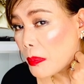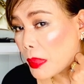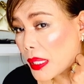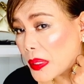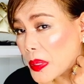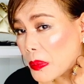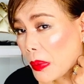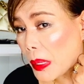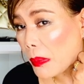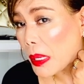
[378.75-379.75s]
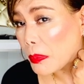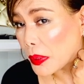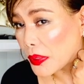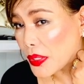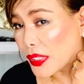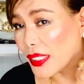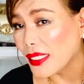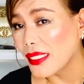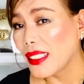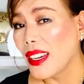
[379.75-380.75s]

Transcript: placed by my piercer.